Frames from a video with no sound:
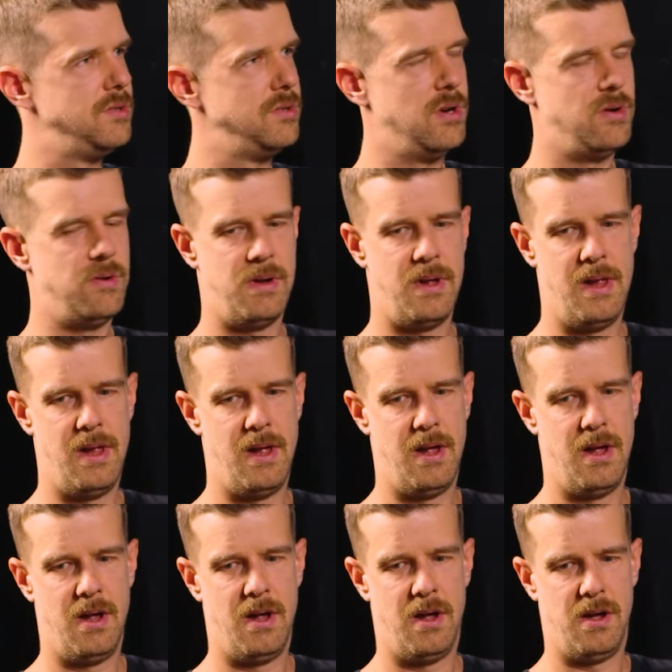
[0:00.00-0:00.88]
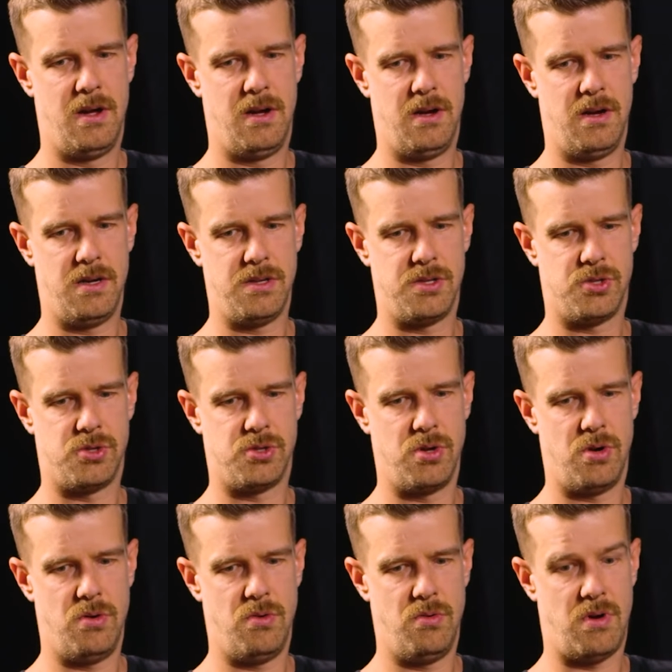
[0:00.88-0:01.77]
You know,
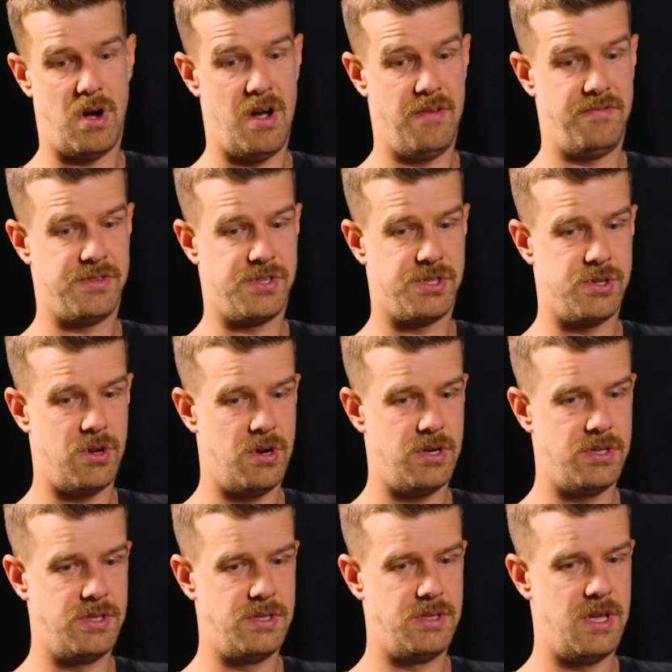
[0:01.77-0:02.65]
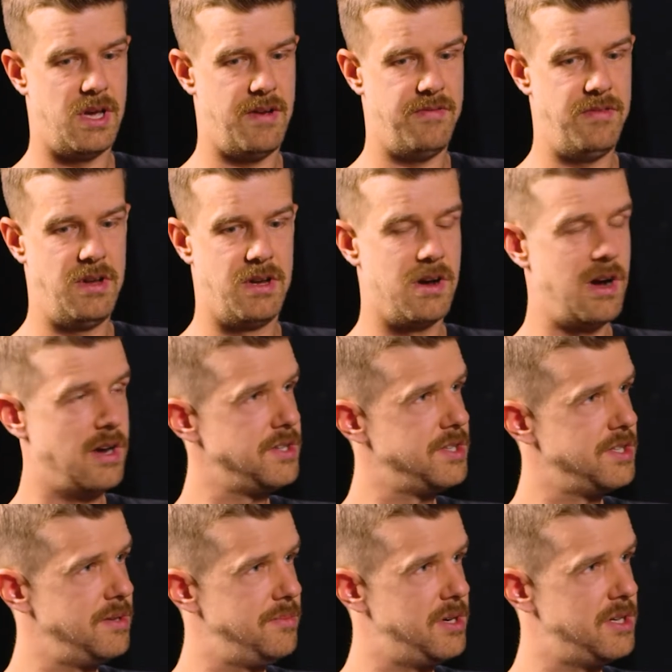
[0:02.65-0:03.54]
so I've started having
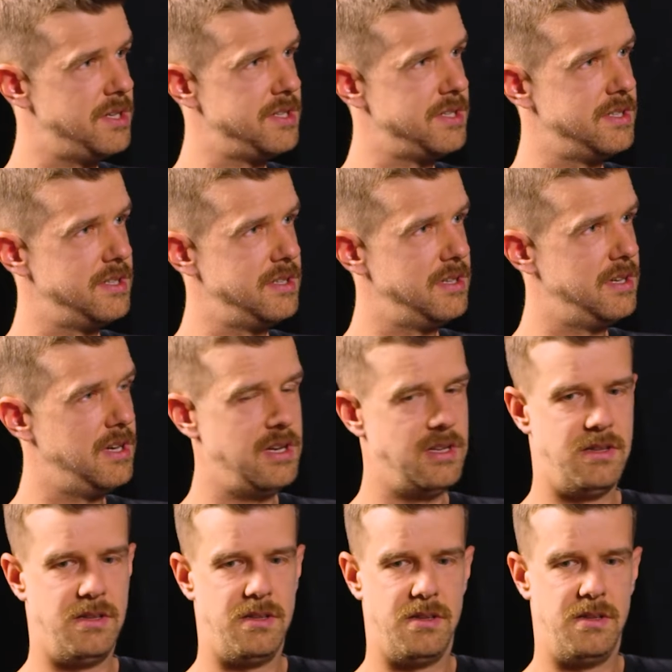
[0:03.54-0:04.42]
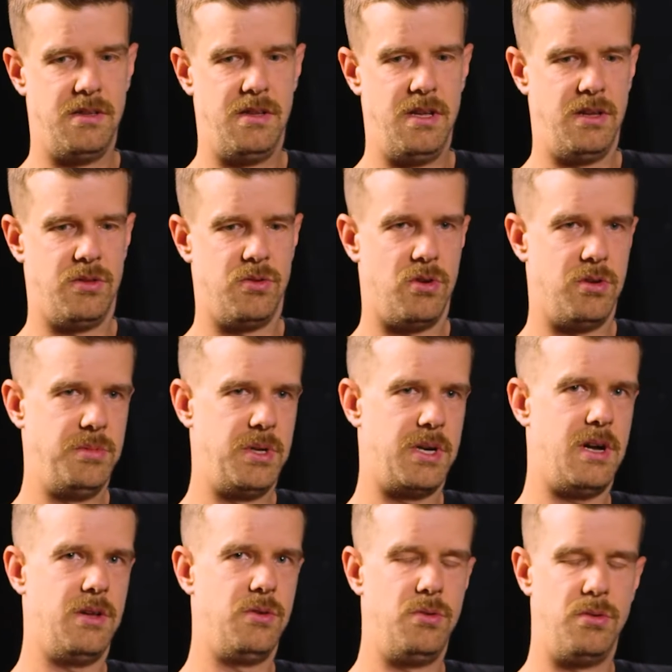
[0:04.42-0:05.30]
customers, and they told me,
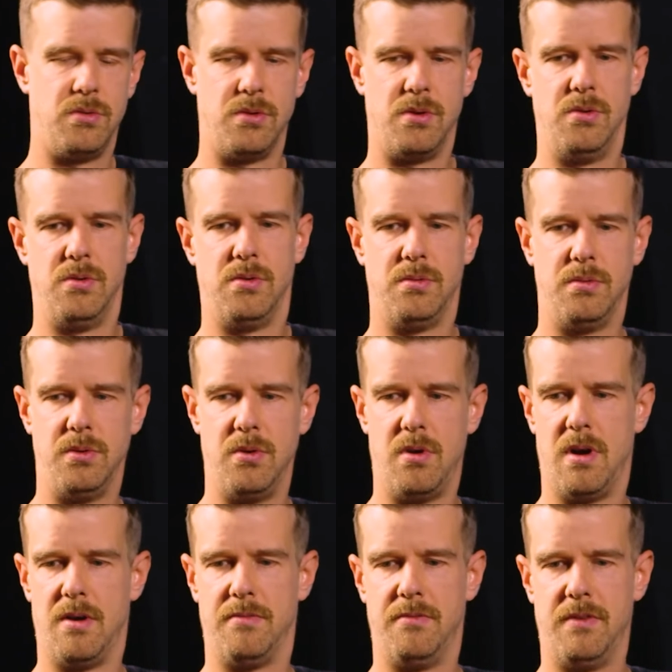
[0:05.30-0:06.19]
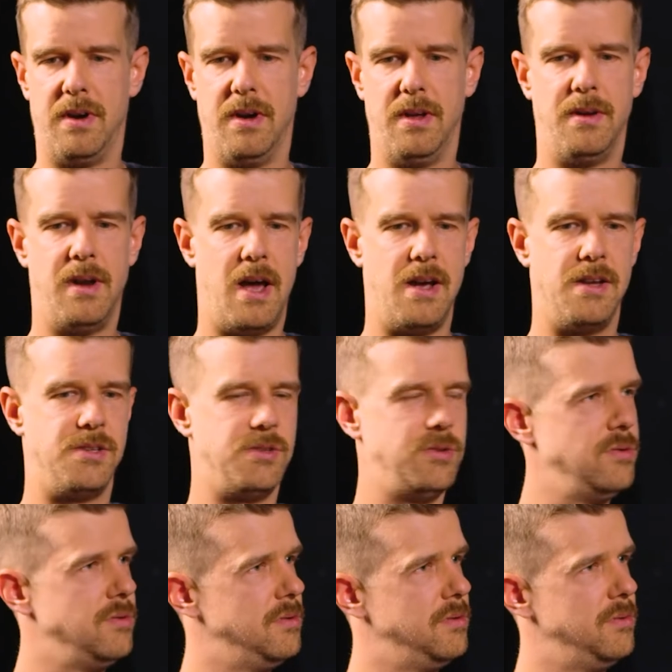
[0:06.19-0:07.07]
Radu, look, you are very nice.
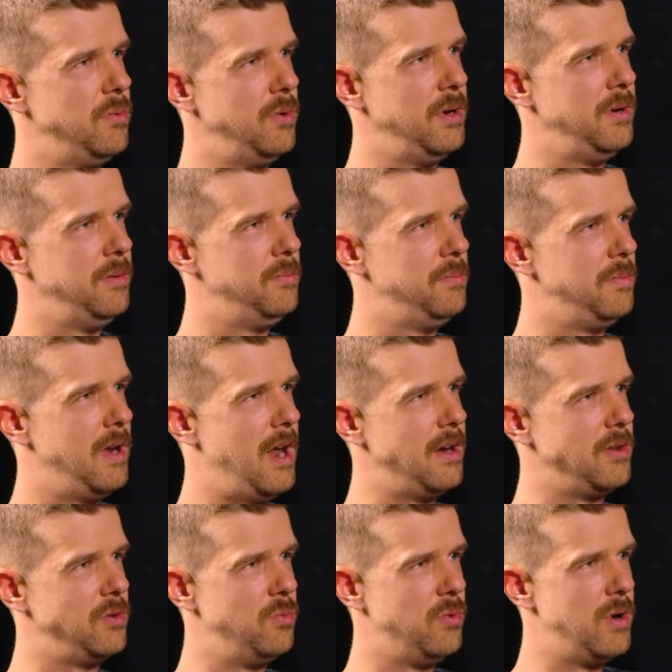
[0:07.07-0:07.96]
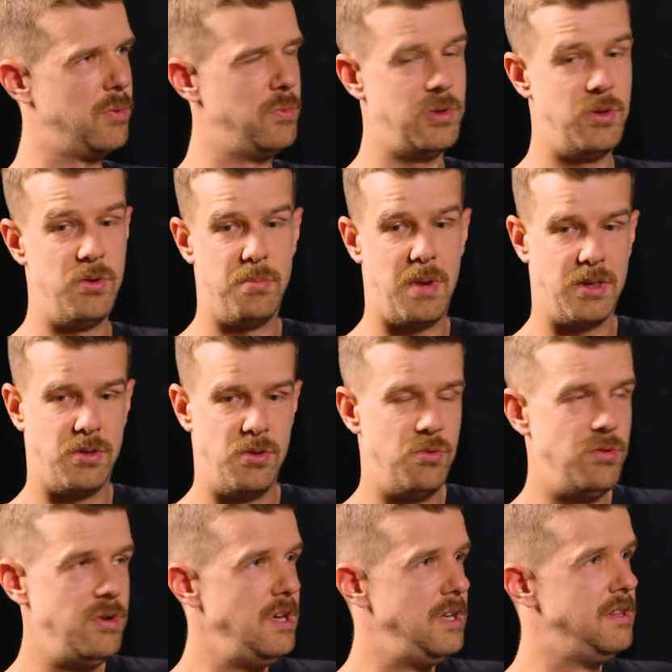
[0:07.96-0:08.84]
We like to work with you, but
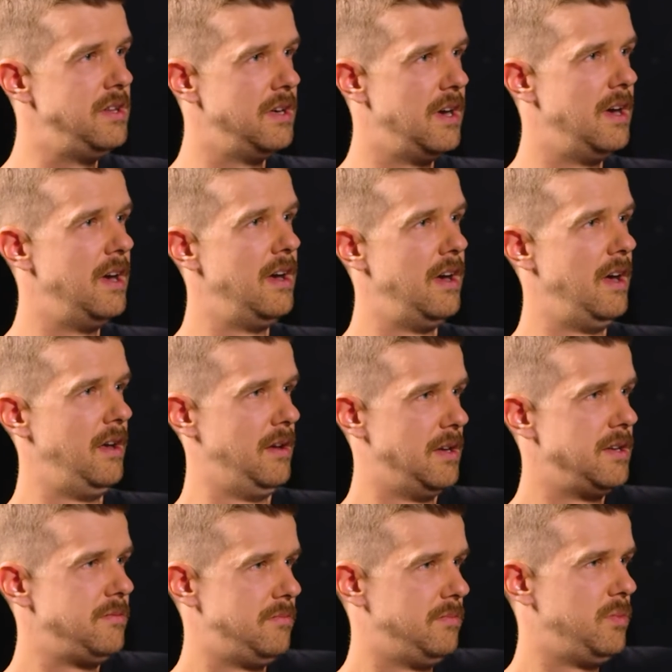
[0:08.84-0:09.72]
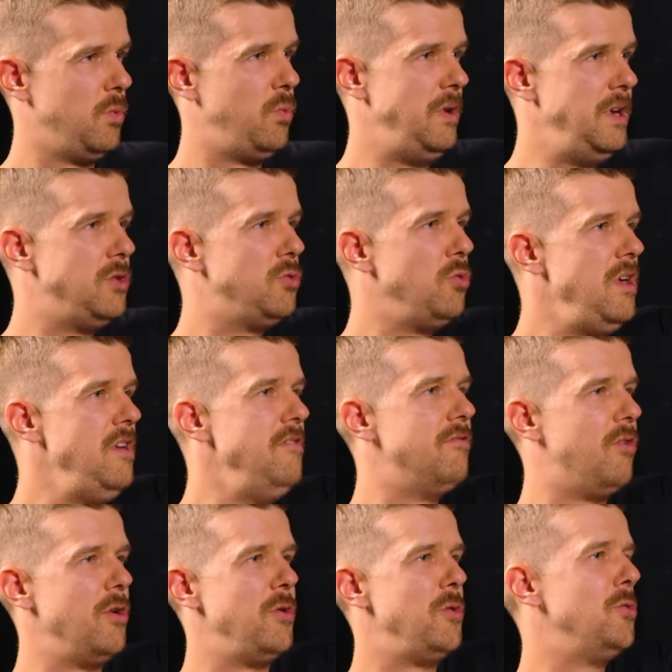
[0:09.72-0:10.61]
we need to
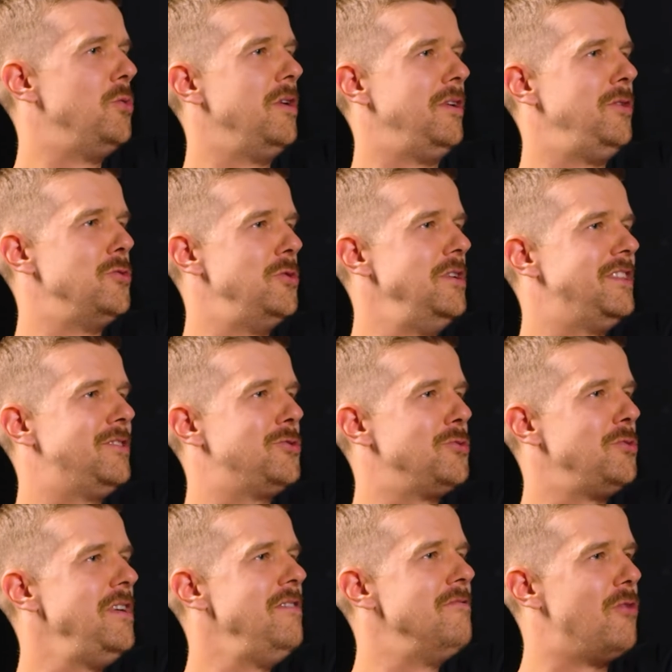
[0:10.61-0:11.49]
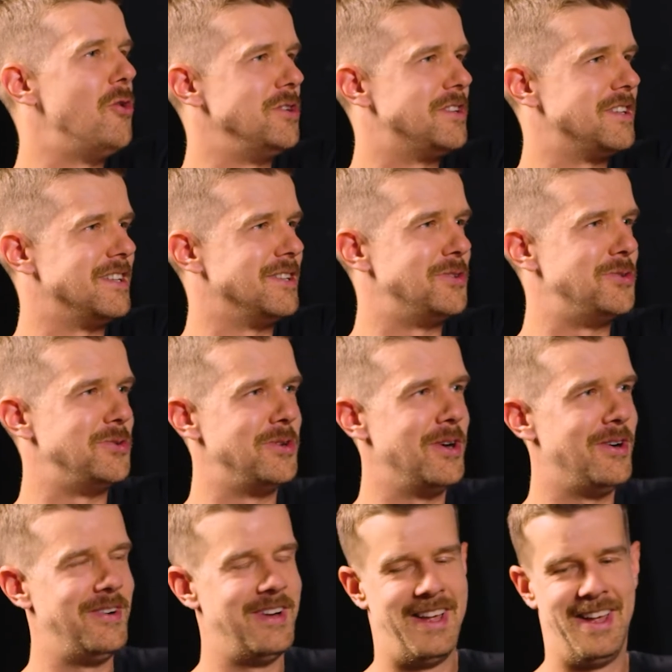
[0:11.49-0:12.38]
invoice you need to invoice us, you
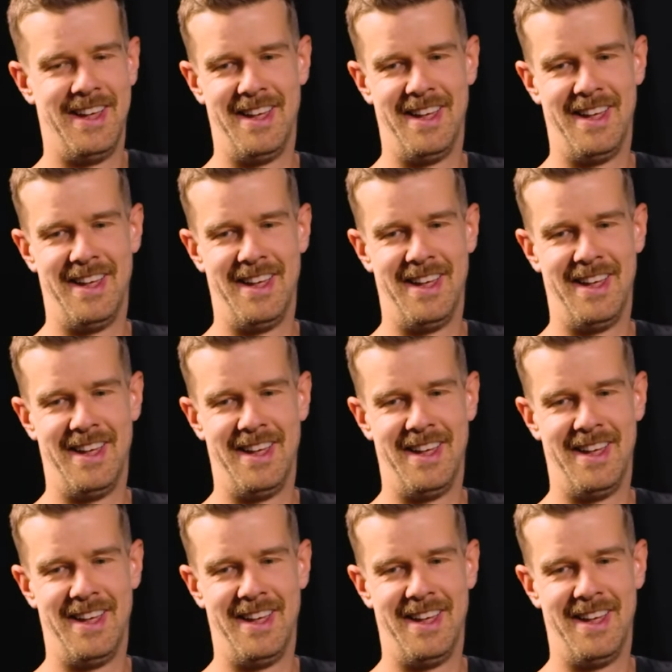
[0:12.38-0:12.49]
know.